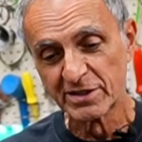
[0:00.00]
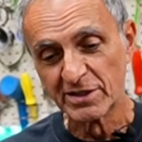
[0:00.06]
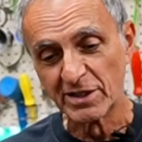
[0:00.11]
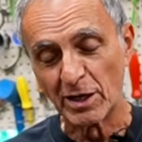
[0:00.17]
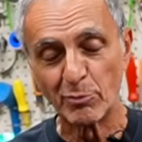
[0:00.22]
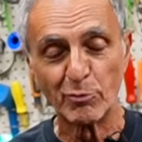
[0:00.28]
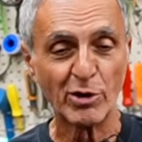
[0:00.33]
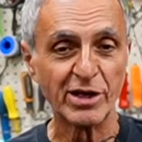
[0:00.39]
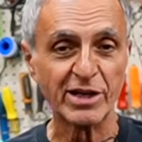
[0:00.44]

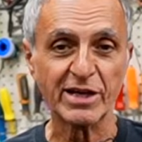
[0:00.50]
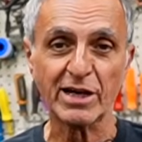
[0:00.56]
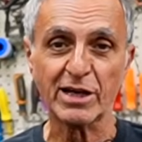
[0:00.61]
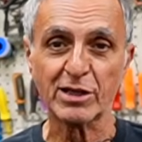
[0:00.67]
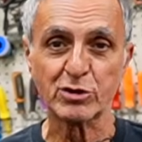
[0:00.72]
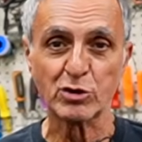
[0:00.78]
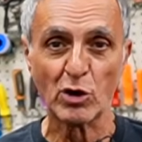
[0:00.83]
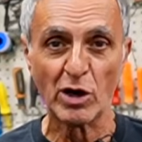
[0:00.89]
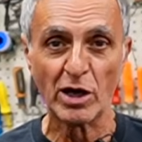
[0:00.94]
I'm running out
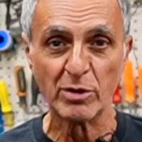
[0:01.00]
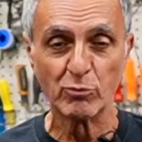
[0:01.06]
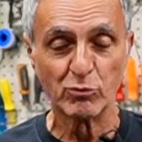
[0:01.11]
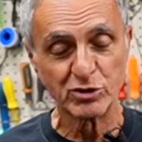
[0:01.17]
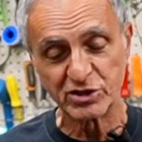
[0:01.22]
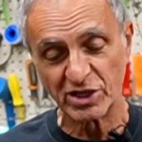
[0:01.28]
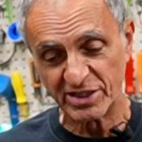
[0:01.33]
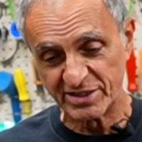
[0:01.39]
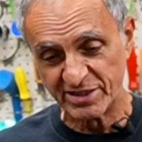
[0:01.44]
of time,
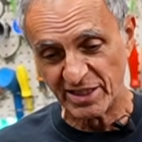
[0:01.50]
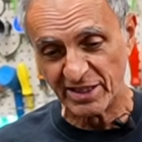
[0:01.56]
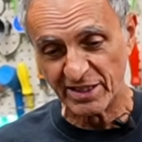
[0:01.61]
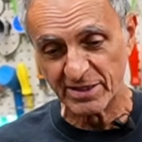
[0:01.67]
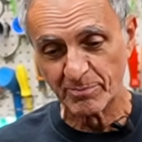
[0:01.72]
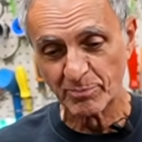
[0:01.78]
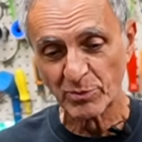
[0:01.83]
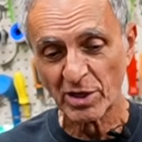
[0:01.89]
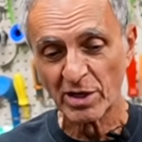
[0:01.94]
which I
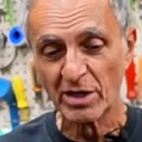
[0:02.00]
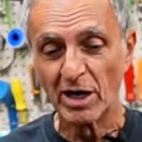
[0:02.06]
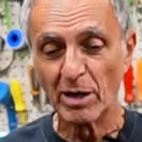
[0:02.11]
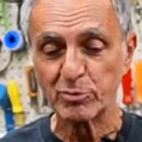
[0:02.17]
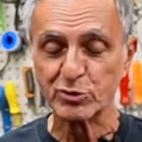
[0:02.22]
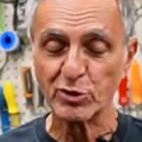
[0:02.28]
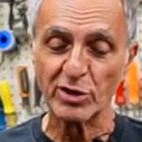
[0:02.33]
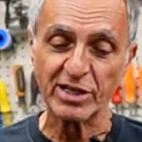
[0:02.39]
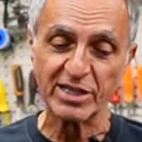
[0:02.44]
did. I'm
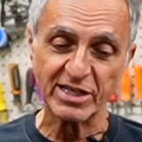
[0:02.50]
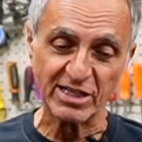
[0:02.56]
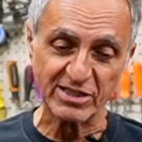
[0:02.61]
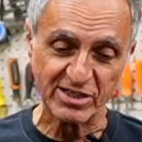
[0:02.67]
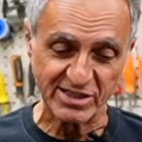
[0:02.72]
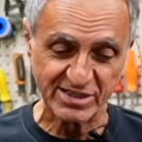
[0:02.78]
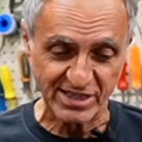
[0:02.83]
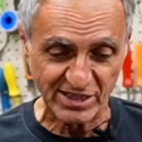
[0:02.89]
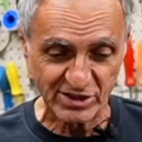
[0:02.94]
trying to get
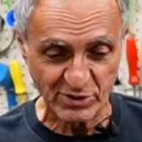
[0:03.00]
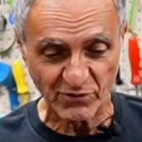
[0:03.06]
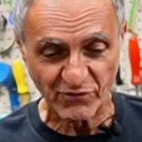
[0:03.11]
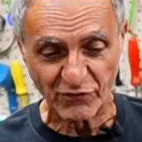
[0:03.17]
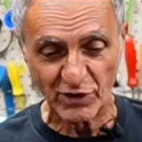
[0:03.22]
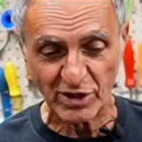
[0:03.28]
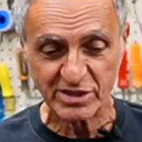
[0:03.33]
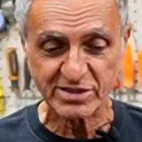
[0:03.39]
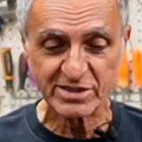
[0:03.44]
this engine
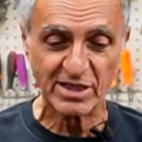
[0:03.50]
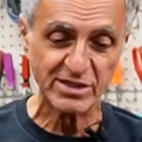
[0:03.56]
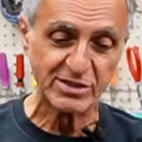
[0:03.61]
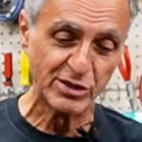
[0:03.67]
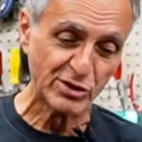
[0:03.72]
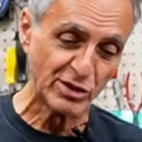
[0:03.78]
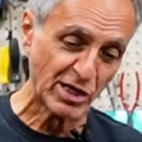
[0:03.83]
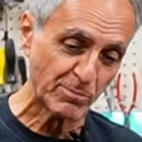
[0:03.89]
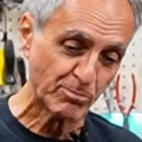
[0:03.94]
fixed. I
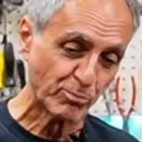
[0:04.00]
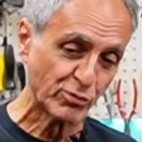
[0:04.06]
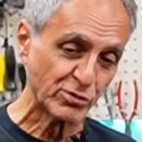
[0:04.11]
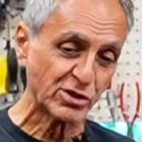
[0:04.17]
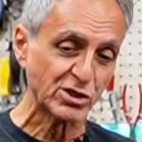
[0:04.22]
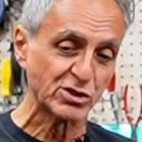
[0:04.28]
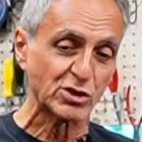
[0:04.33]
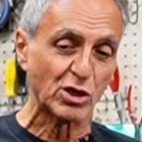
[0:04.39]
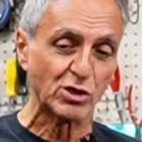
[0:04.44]
did not put
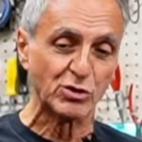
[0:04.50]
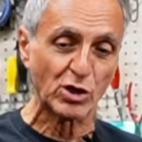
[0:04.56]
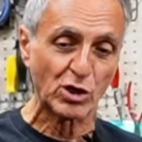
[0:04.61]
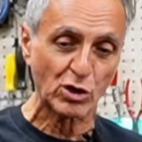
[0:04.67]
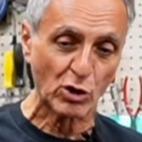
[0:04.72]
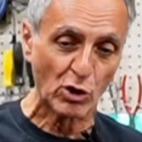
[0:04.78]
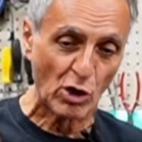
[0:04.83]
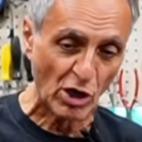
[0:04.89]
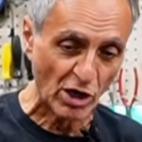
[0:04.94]
this on the
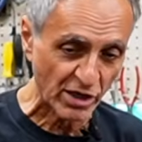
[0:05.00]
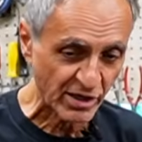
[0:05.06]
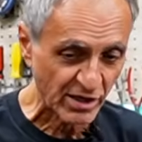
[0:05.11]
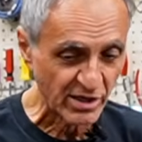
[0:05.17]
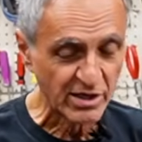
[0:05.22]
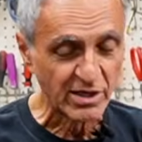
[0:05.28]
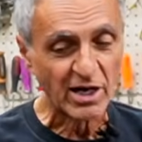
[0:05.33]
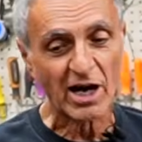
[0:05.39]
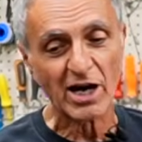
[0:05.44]
clock.
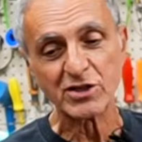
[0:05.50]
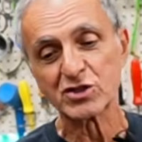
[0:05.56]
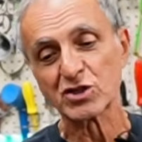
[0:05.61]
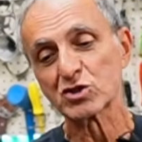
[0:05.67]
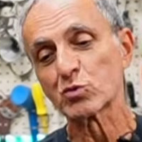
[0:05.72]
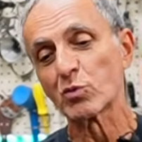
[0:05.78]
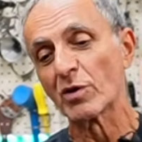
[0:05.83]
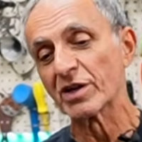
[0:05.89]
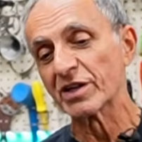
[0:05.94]
I
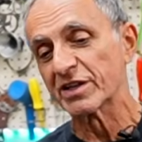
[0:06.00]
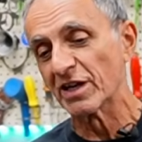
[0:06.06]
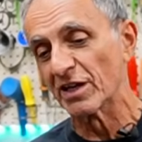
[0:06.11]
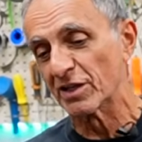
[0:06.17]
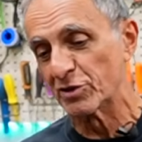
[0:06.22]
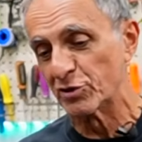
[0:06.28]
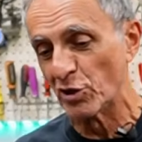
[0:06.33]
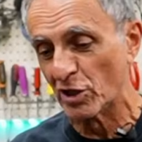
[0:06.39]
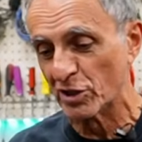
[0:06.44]
just want to get
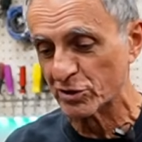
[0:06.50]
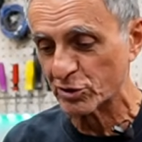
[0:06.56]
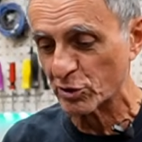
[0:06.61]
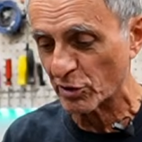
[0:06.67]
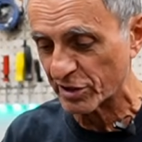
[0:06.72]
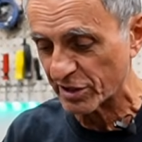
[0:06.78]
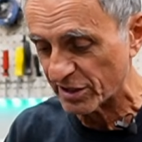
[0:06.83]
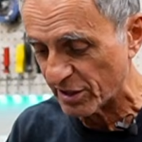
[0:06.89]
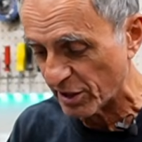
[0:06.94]
it done so
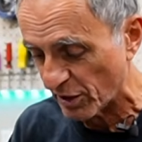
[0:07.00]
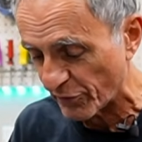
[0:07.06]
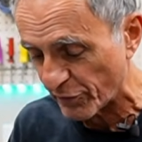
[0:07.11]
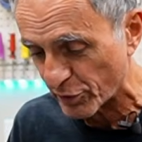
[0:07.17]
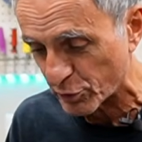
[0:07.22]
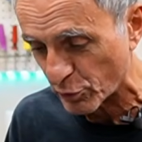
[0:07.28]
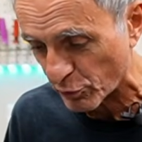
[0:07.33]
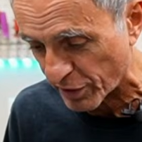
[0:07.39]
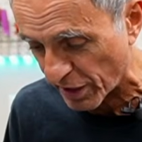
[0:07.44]
I can deliver
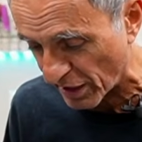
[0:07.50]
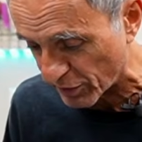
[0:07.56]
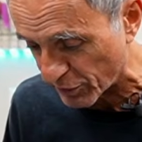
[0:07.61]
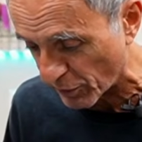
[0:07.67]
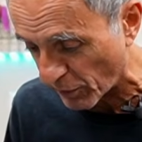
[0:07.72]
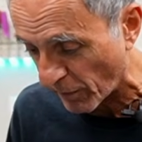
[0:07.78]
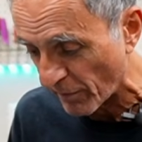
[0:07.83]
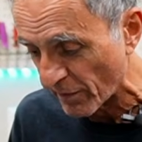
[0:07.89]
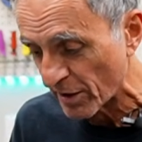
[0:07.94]
it to
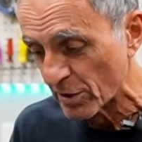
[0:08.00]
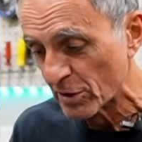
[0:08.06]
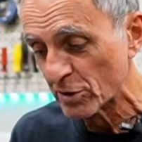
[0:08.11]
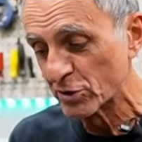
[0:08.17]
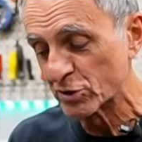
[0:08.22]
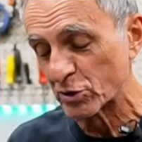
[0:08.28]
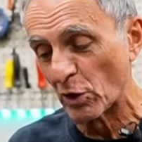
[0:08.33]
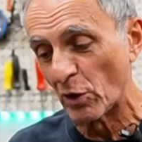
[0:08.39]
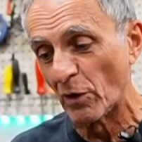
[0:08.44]
Kendall.
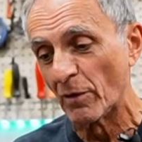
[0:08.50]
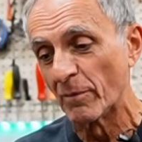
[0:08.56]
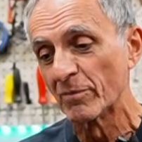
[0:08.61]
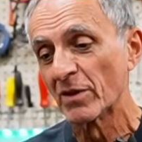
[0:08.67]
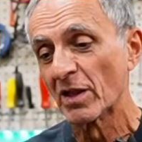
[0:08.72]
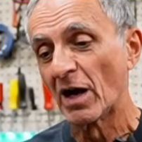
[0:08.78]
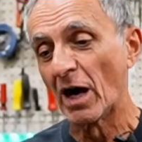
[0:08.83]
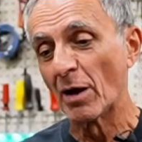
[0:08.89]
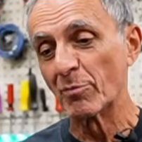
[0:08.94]
So
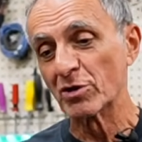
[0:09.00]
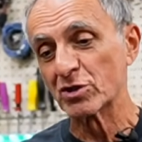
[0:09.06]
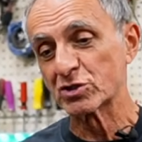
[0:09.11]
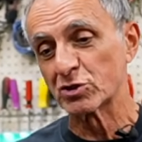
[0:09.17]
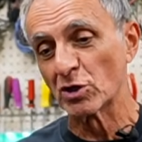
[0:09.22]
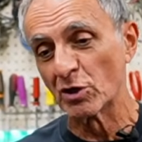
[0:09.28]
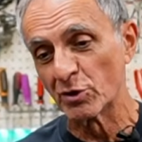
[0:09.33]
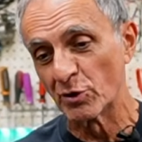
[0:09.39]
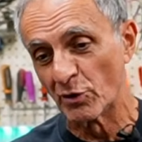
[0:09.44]
I'm going to
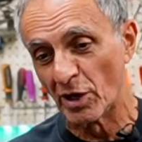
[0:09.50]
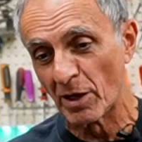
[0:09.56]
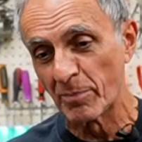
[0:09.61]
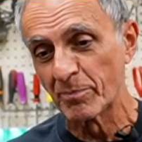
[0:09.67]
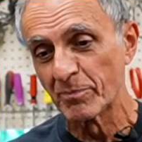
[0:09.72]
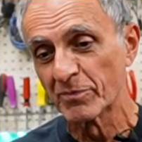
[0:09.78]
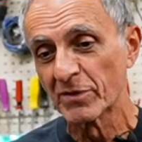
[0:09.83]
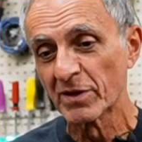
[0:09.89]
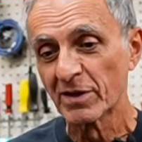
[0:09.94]
start her
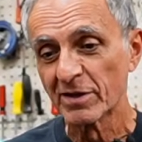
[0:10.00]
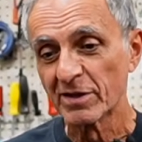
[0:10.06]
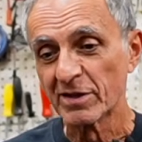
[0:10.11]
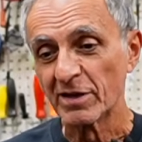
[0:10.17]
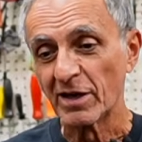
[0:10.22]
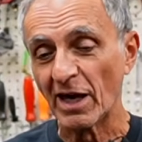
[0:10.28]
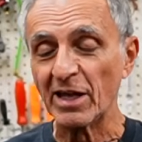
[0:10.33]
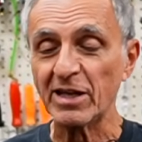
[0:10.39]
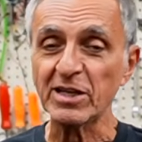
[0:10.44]
up,
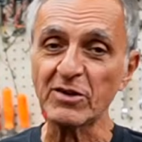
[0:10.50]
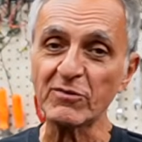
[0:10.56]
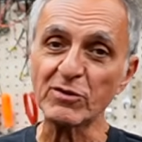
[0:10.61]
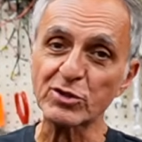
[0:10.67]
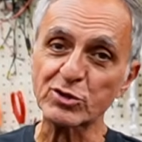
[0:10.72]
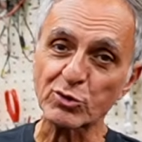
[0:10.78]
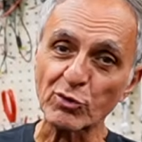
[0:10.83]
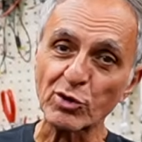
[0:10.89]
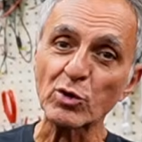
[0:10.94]
and
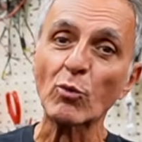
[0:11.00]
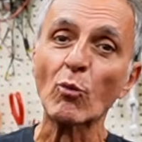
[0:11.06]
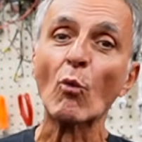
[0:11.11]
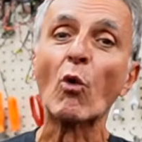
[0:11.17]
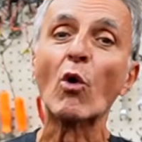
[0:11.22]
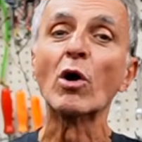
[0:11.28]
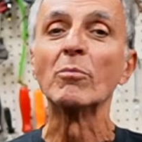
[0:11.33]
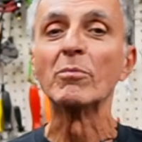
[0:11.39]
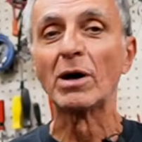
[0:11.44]
even during
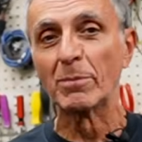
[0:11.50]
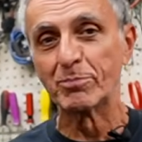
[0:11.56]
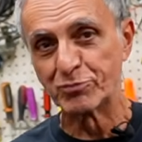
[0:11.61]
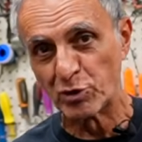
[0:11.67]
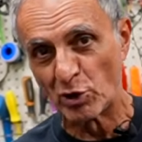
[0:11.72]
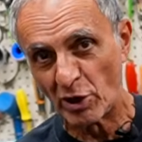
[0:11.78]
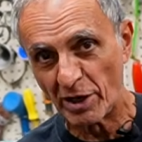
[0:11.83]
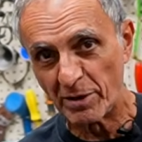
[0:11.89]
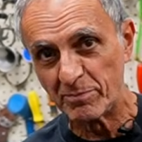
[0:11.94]
warm-up
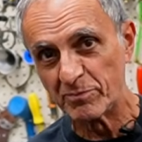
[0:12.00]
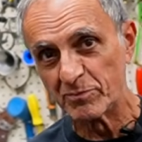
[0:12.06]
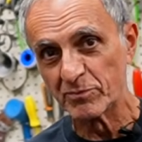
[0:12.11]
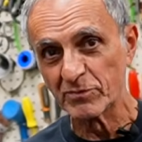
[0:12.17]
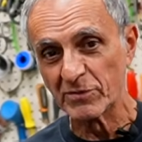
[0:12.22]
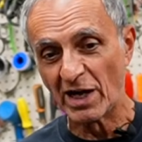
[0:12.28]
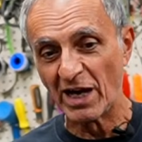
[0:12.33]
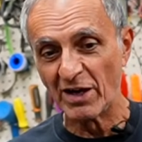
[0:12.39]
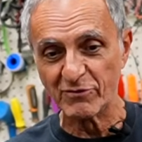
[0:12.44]
time,
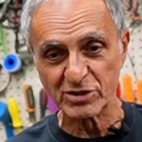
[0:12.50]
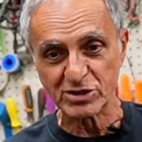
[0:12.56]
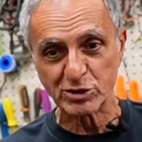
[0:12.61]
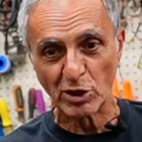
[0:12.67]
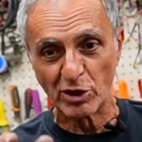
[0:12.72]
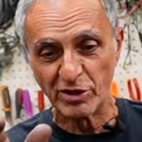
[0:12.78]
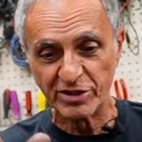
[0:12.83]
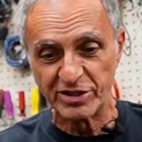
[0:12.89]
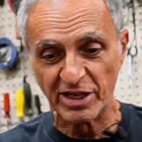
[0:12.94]
I haven't
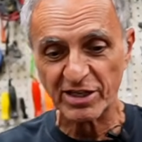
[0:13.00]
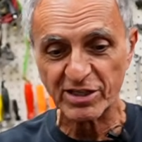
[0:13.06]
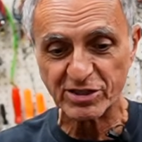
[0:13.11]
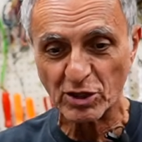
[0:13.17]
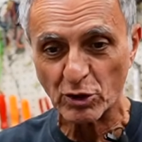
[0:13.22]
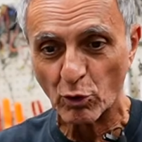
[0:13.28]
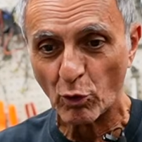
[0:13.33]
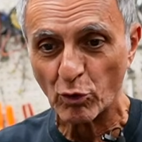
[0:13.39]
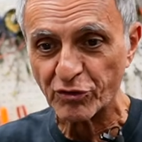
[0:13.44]
started yet. It's
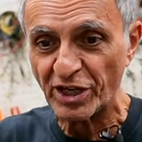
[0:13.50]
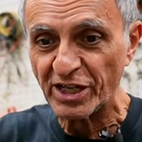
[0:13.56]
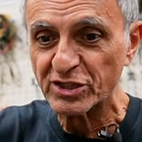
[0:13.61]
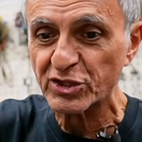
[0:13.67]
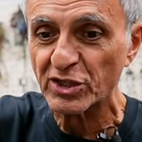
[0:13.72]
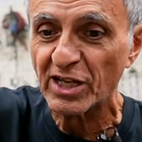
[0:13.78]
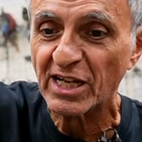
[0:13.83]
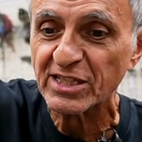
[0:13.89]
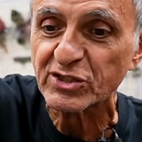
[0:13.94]
a cold
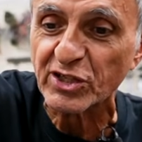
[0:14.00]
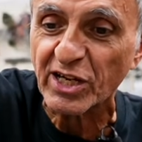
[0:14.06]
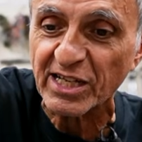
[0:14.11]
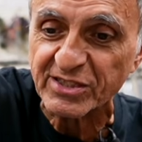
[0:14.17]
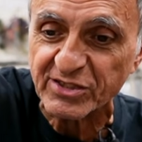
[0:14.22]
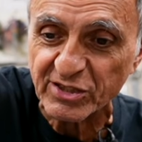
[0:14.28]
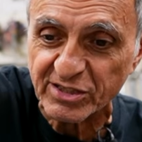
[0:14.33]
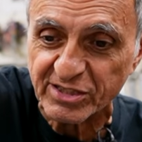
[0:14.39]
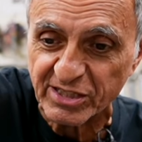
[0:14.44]
engine, as you
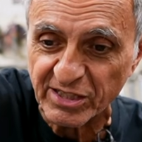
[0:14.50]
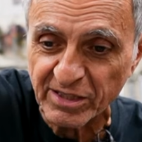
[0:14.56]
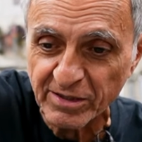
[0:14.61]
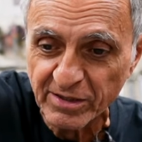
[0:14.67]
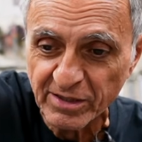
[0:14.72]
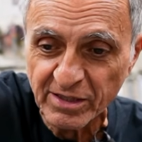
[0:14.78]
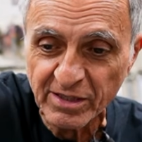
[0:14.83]
guys can see.